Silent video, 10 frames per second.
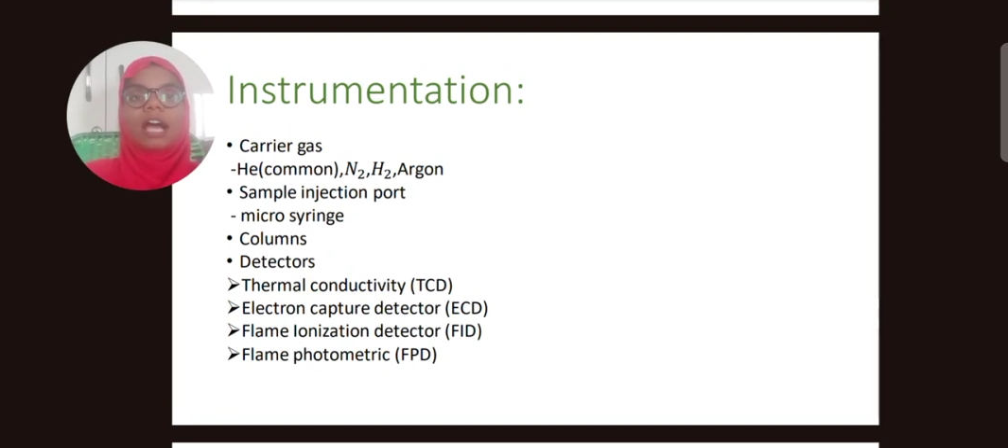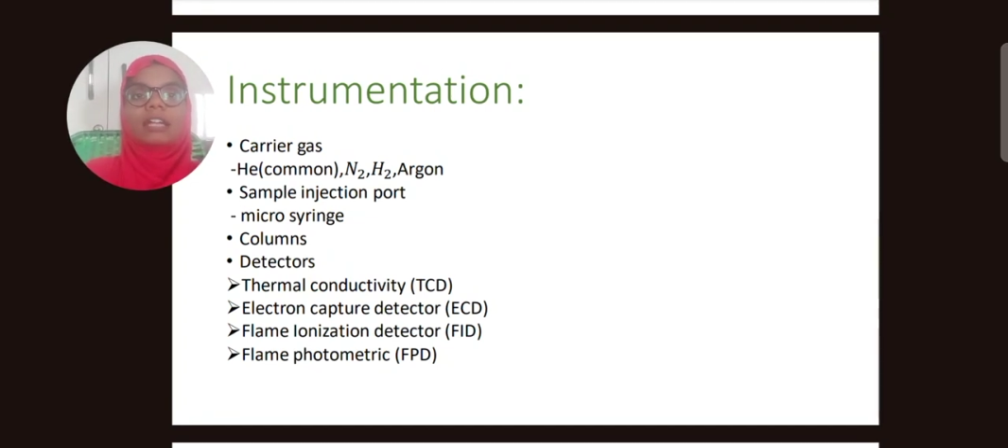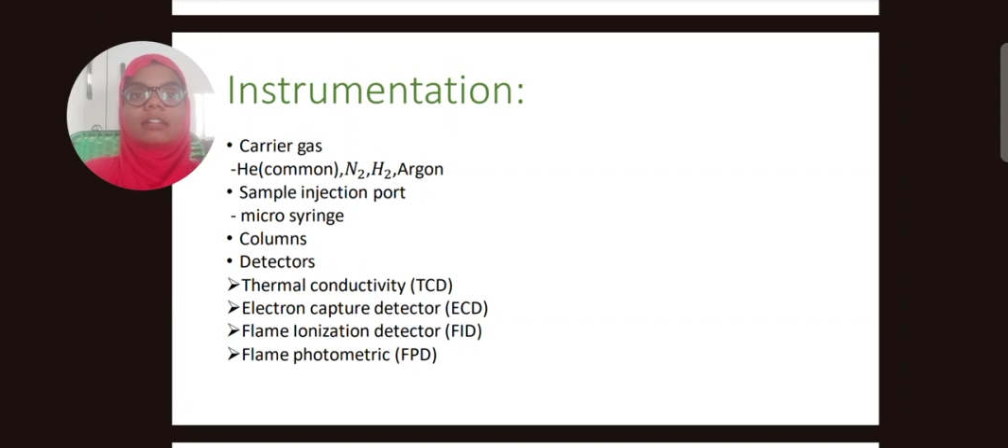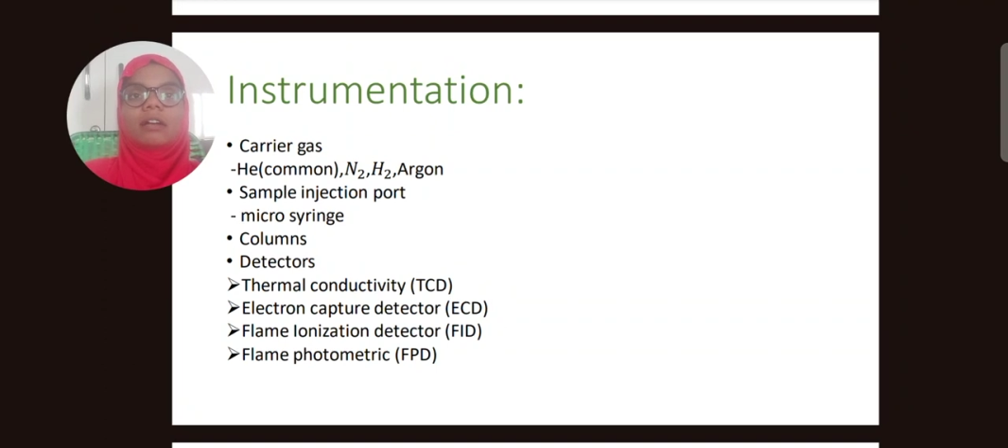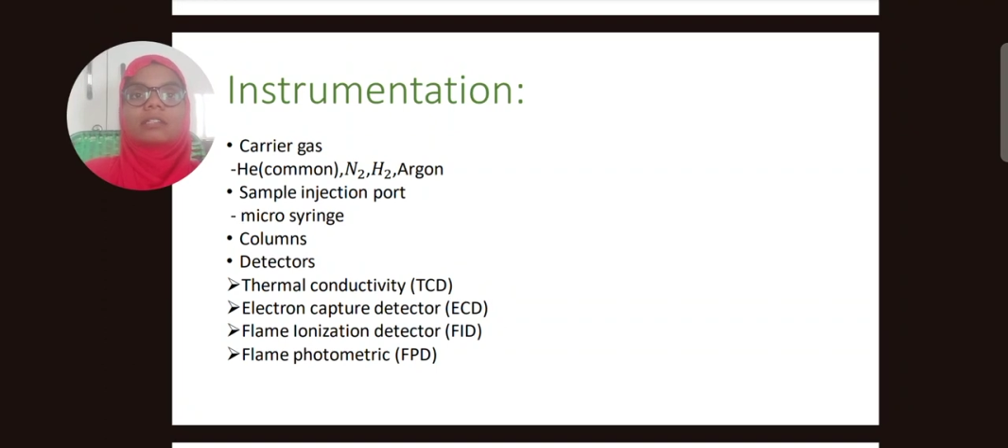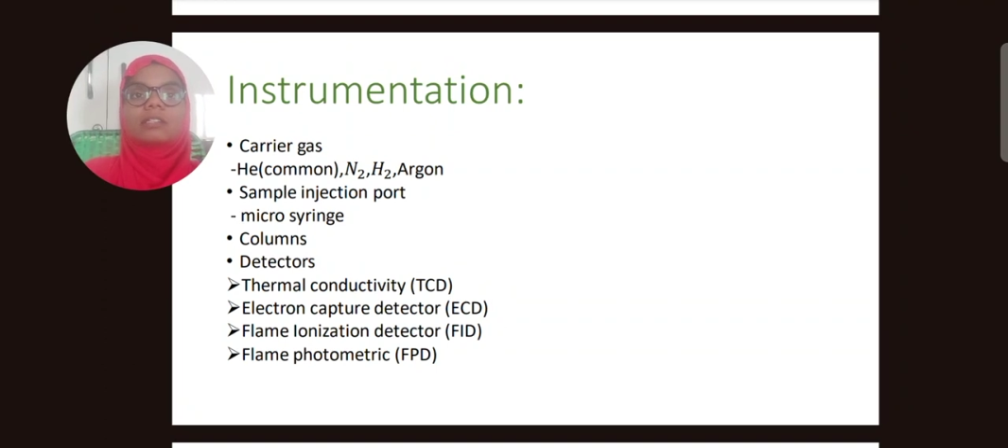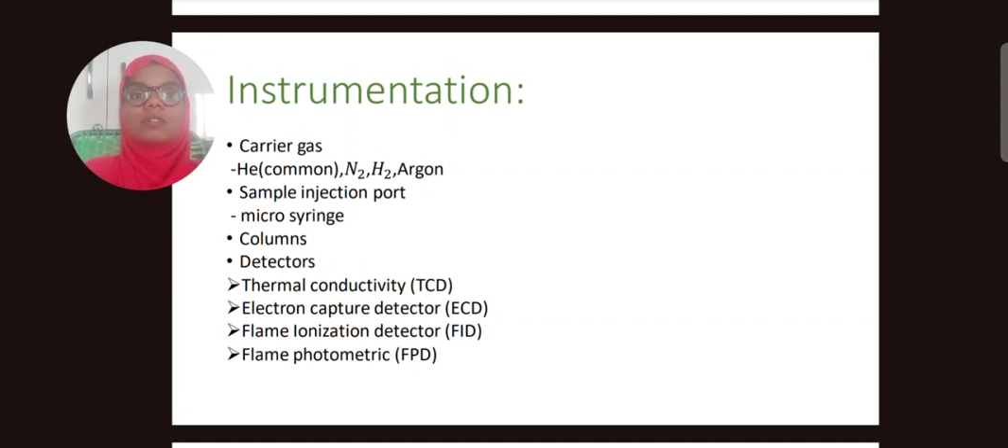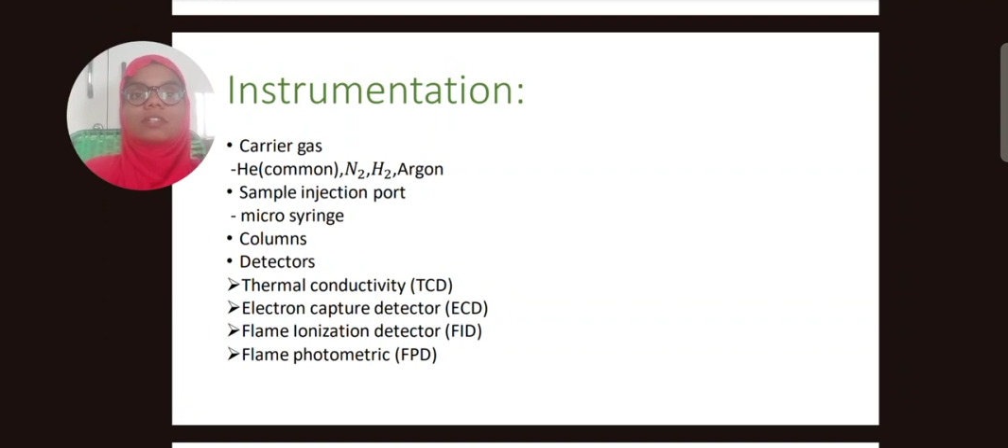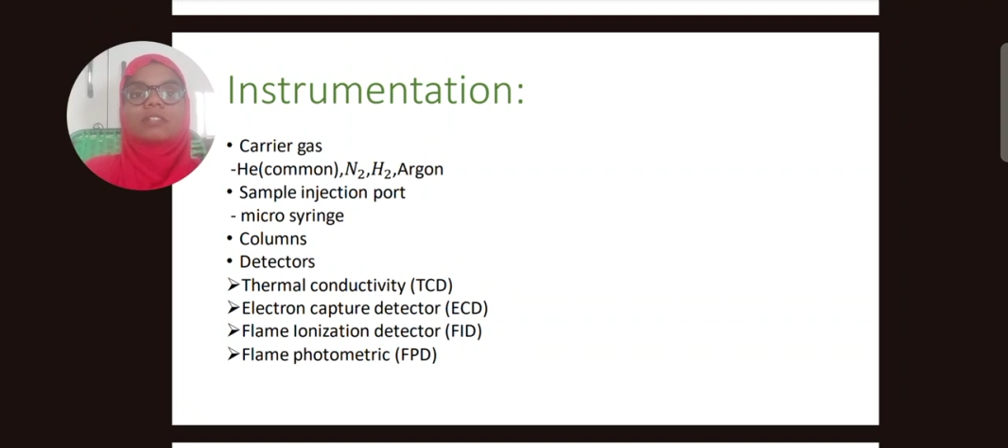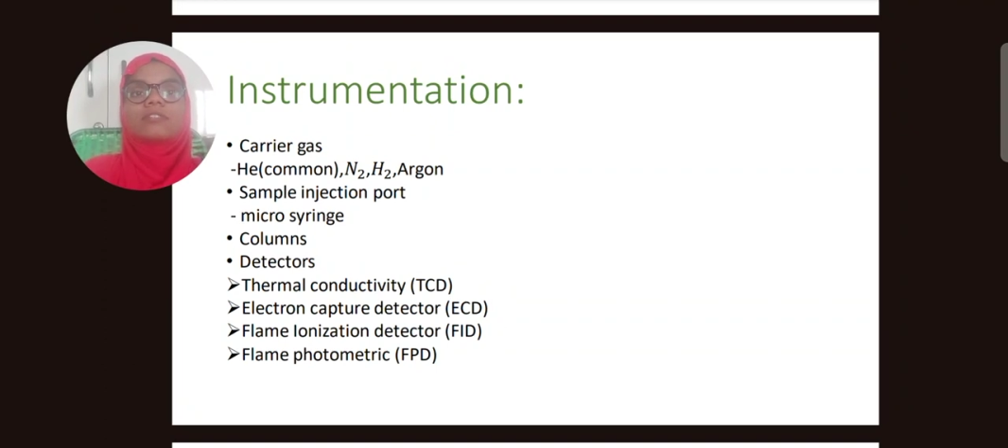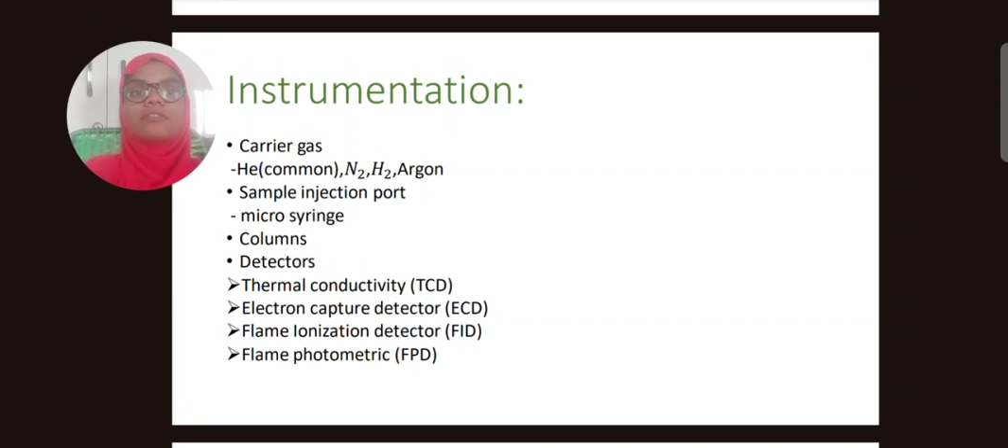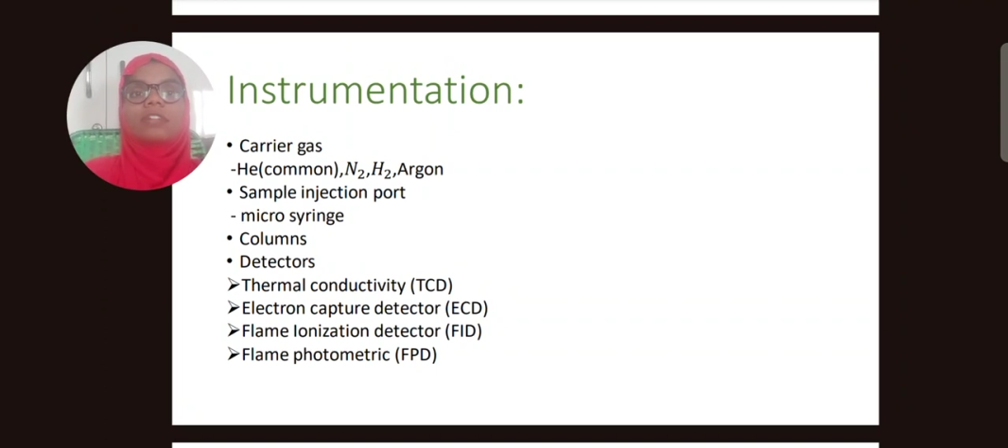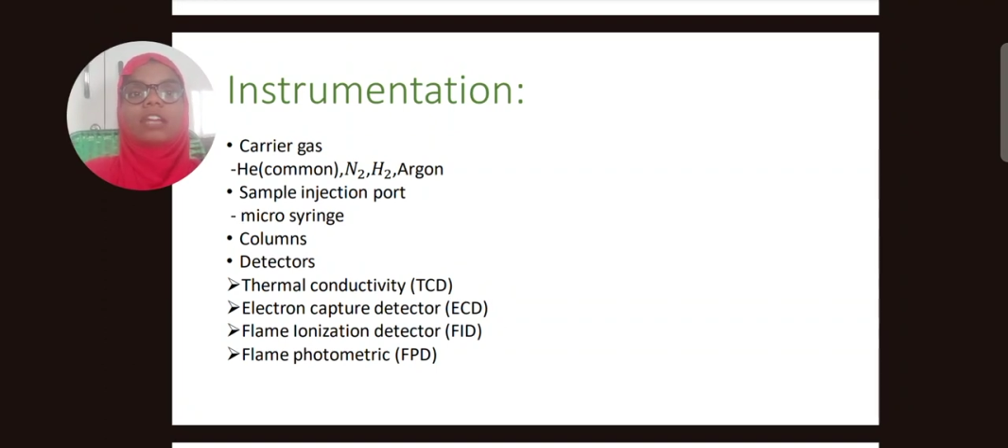last one is flame